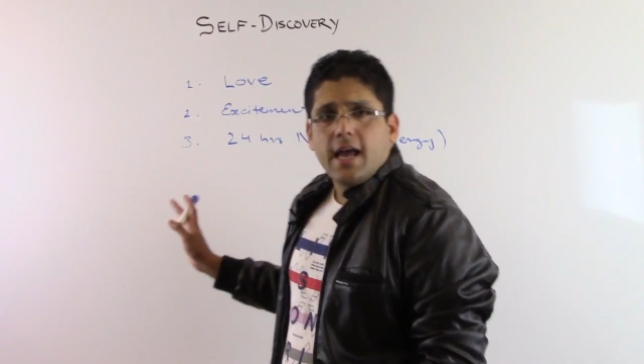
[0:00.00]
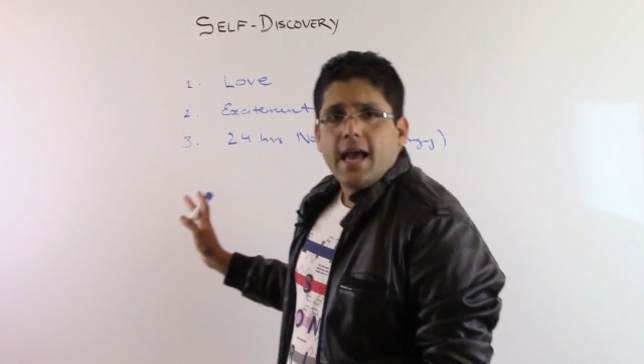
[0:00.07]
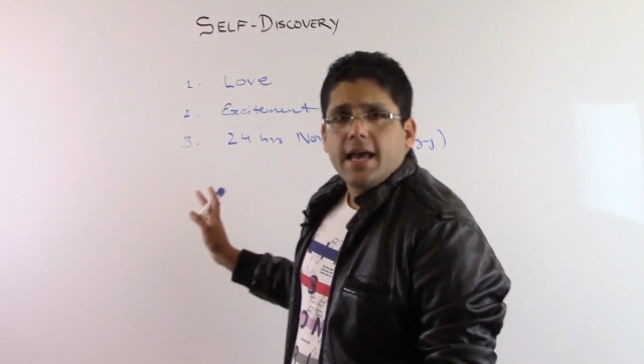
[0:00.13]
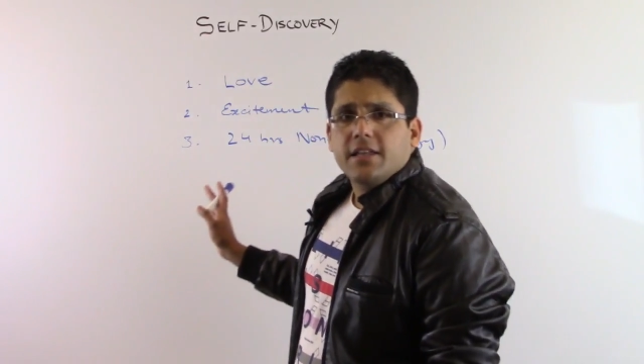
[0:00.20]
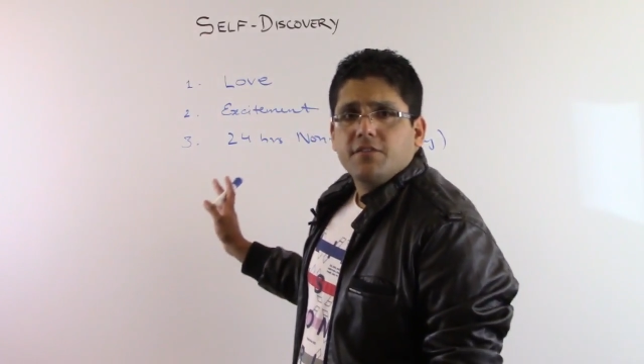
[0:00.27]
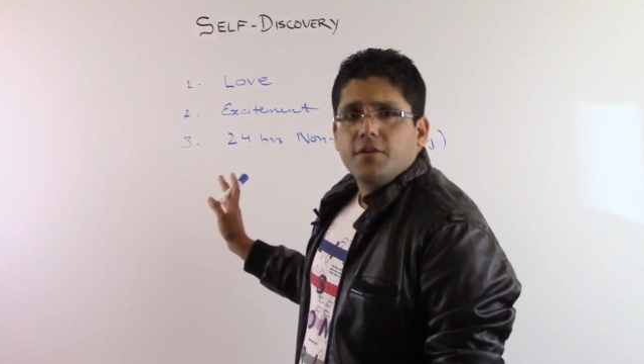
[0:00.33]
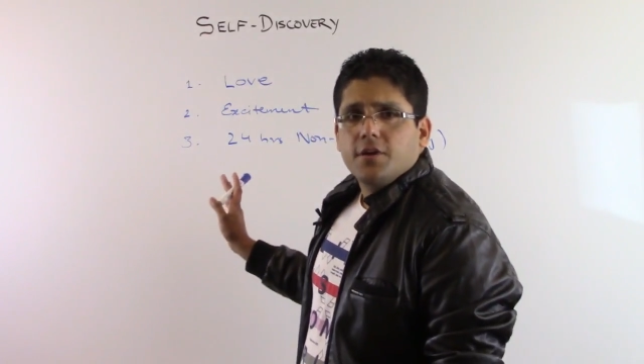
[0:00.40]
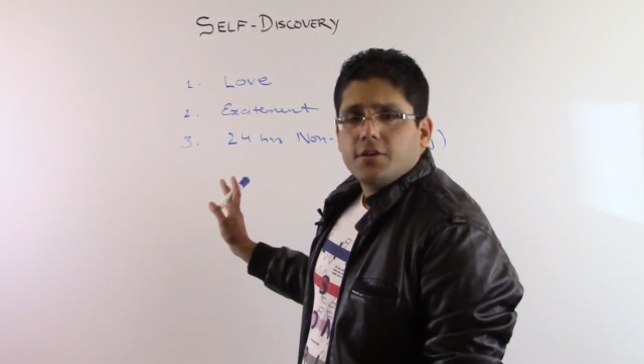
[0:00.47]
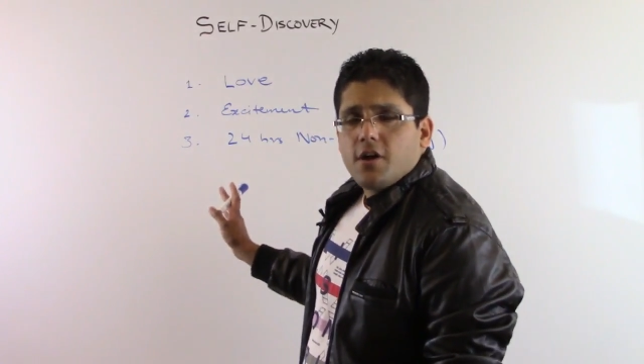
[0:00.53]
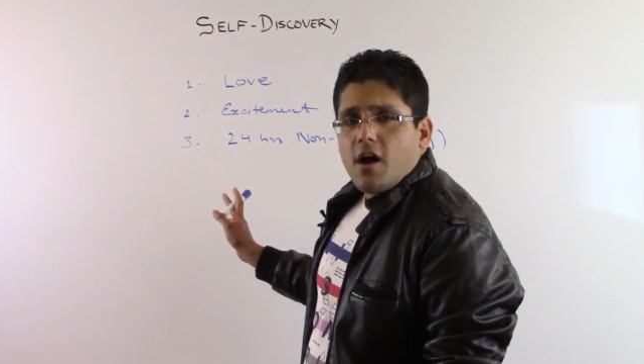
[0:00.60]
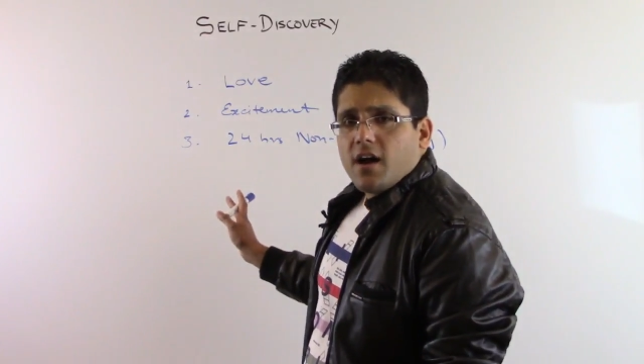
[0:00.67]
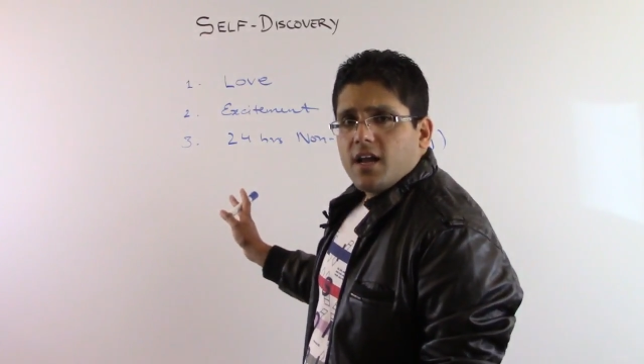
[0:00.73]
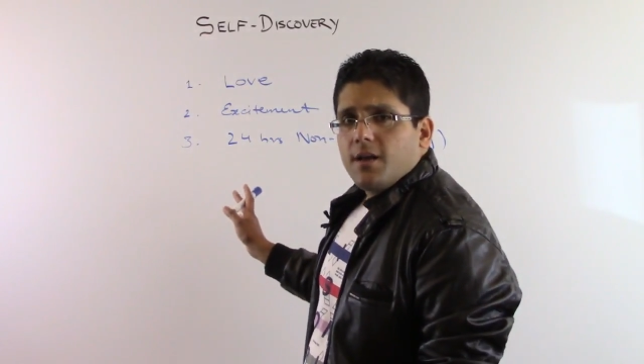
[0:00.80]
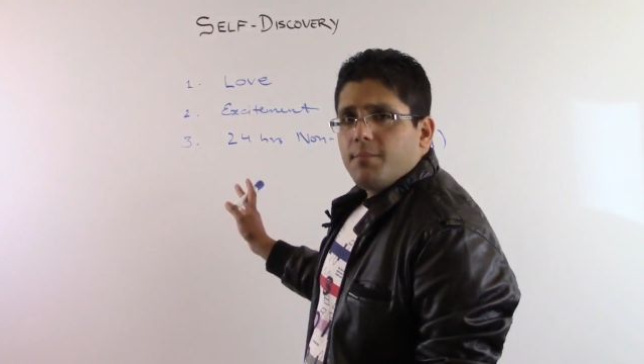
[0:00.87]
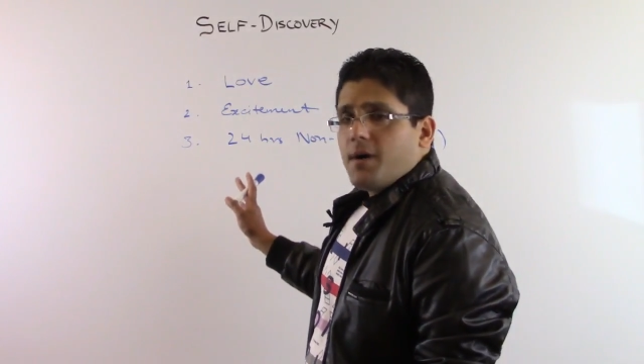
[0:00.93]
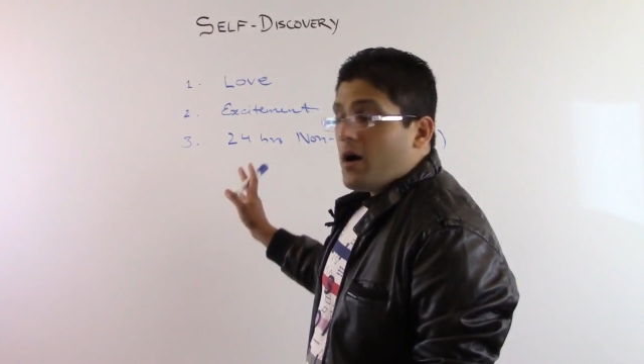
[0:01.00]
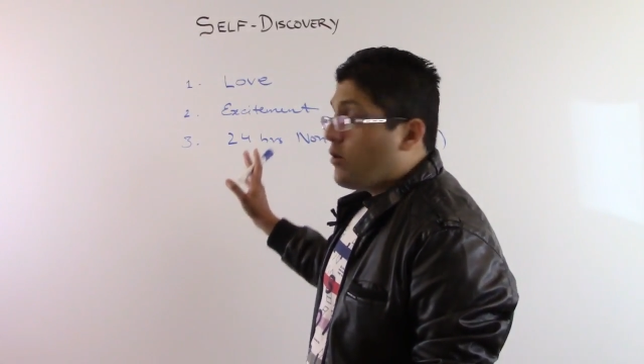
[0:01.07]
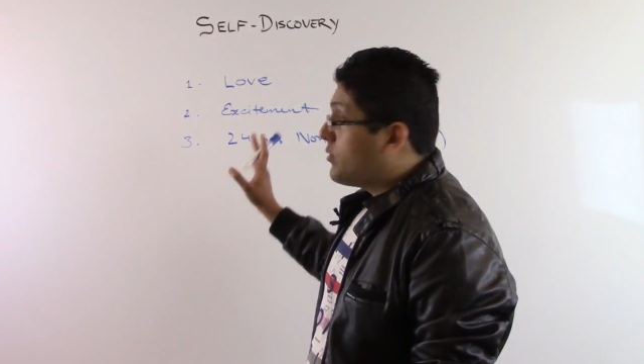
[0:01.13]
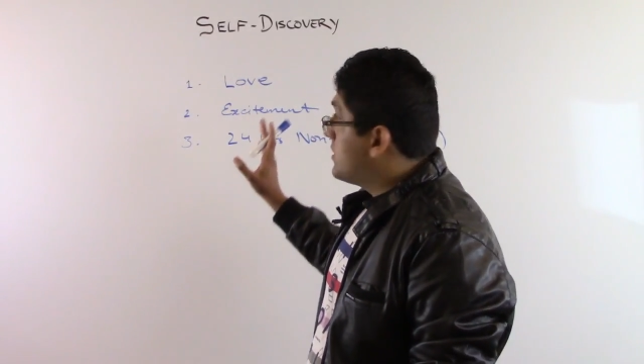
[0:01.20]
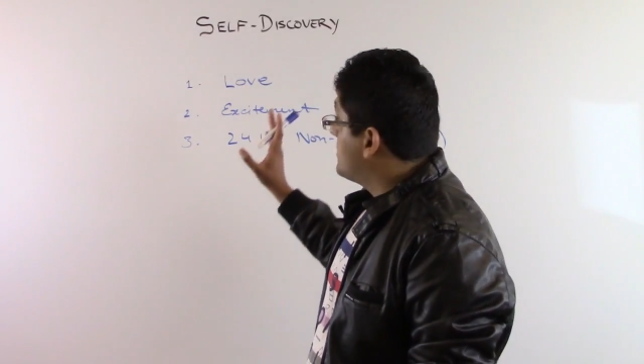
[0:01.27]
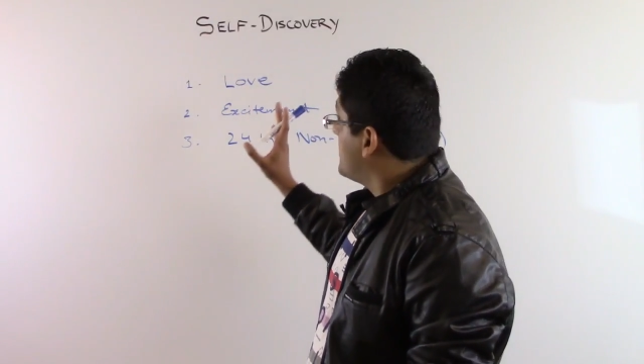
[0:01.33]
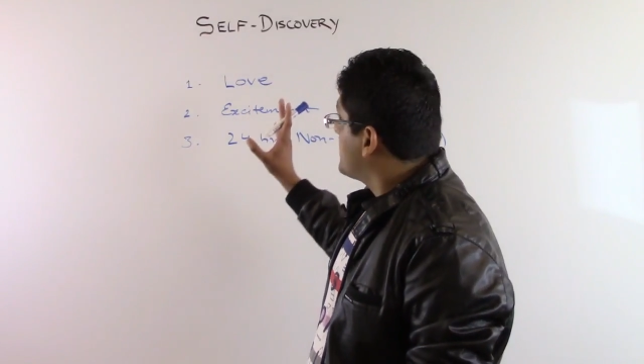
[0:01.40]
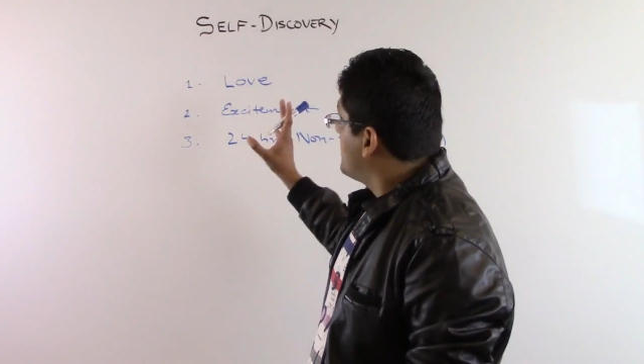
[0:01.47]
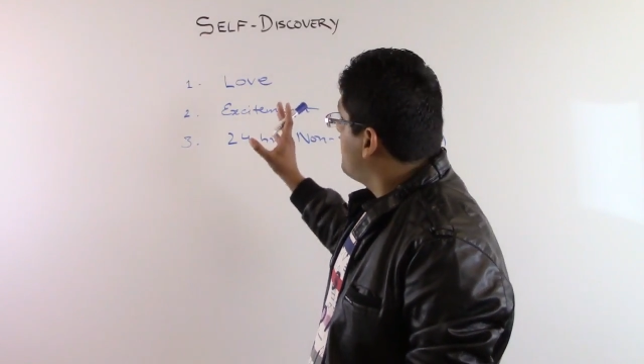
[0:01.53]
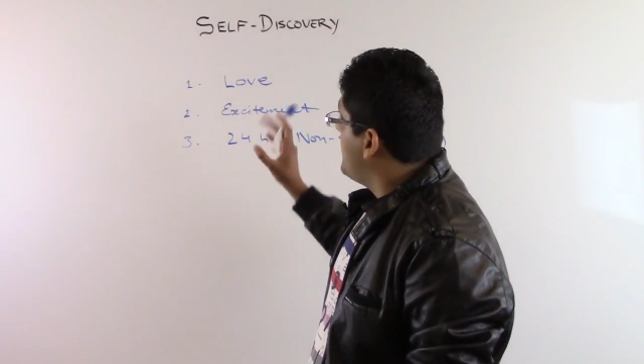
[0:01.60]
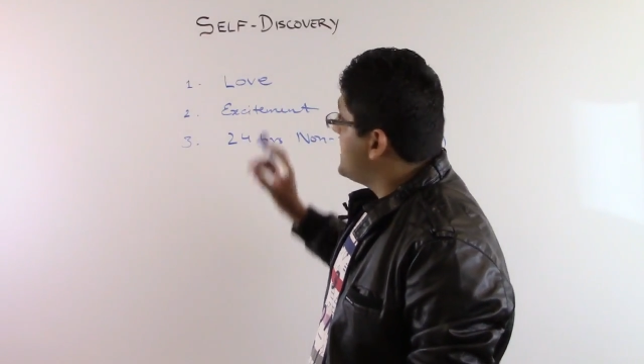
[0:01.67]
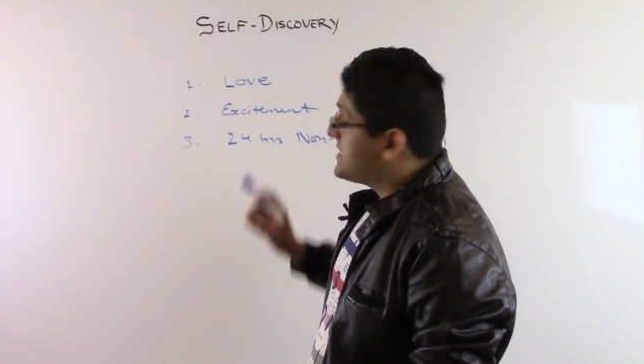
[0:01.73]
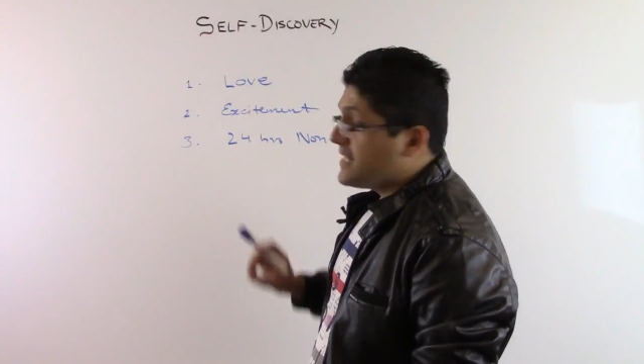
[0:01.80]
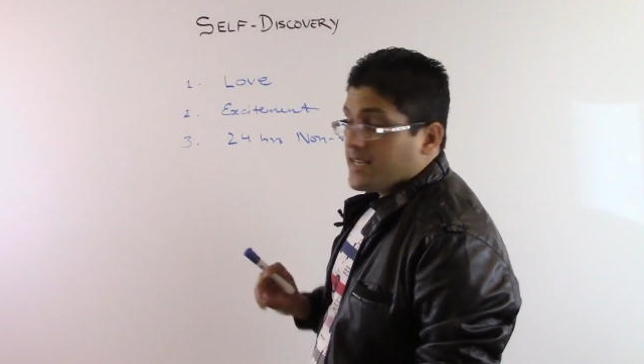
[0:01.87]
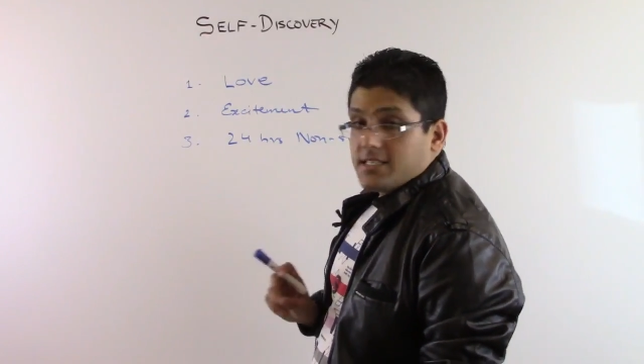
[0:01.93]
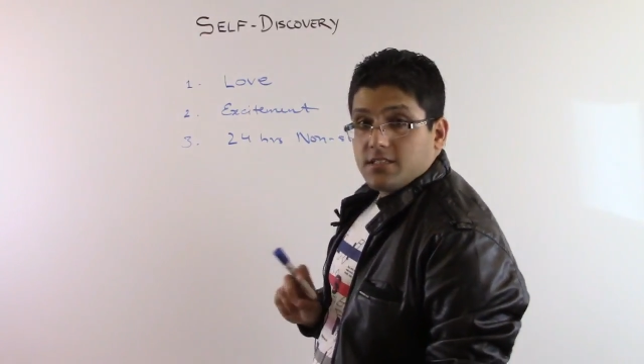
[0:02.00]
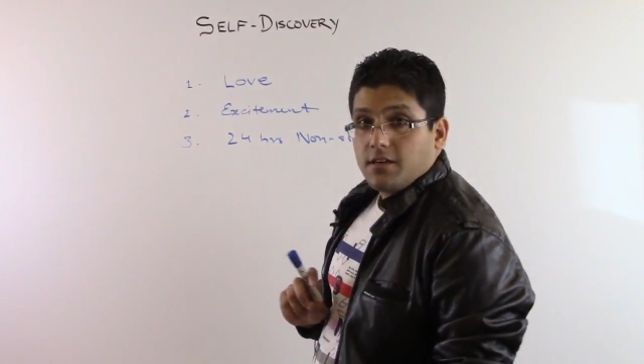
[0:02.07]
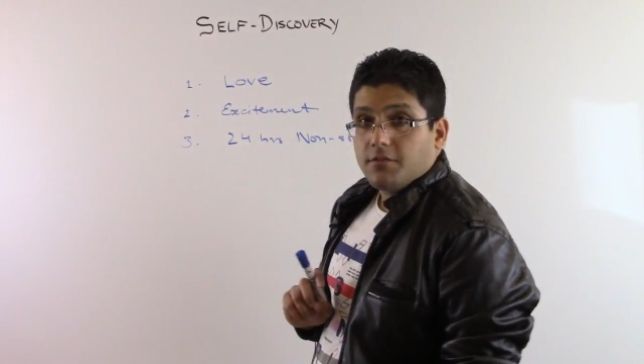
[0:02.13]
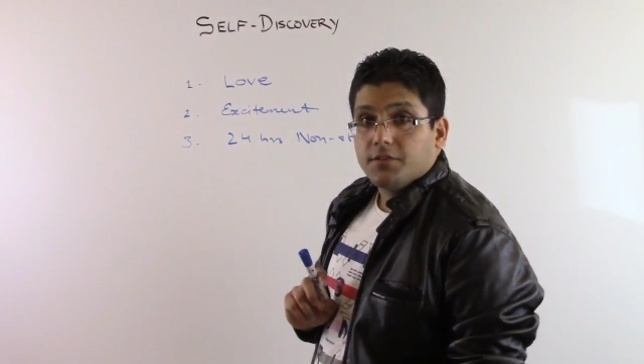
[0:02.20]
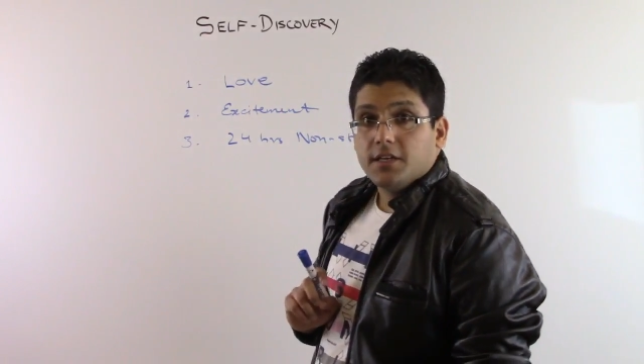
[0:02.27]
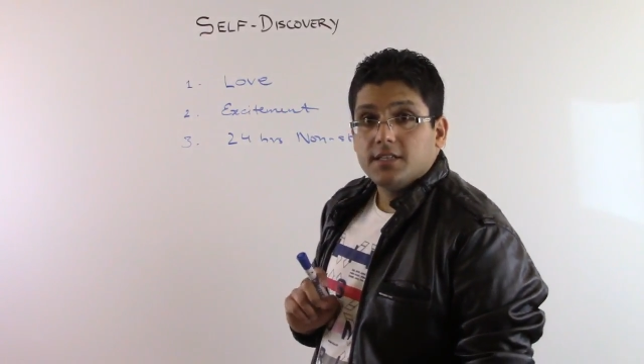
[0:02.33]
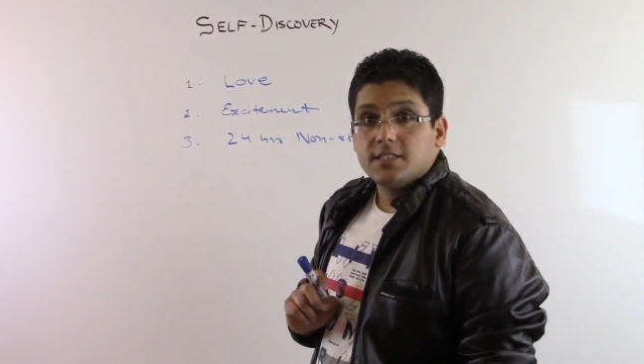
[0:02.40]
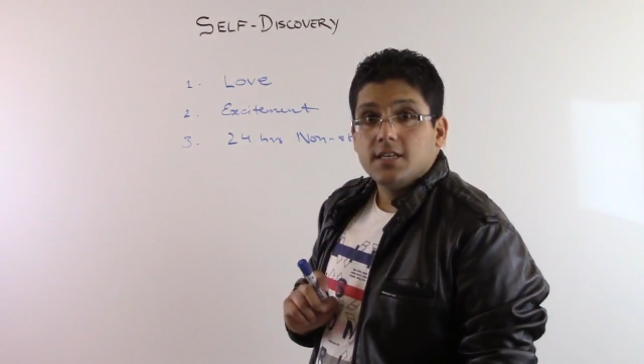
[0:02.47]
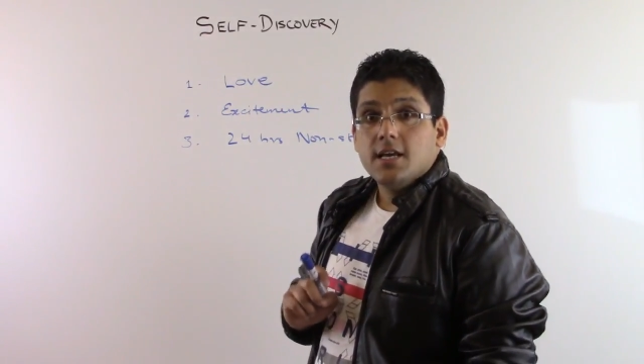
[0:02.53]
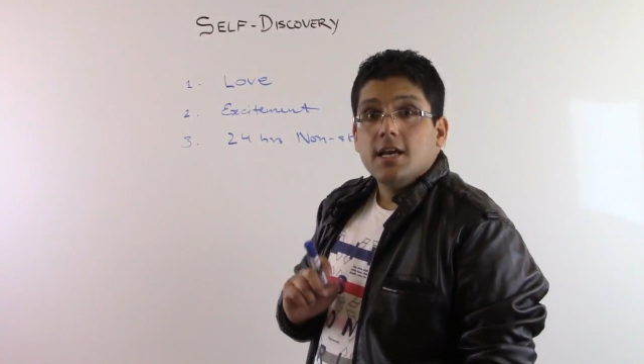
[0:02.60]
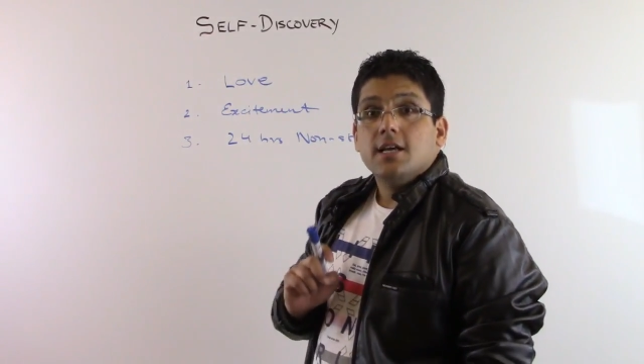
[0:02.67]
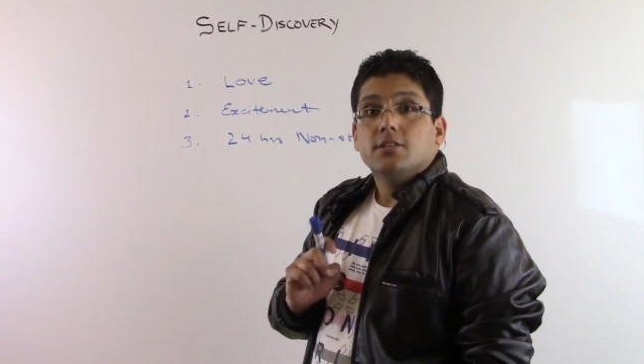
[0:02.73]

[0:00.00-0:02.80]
and we are talking about just the basics of this.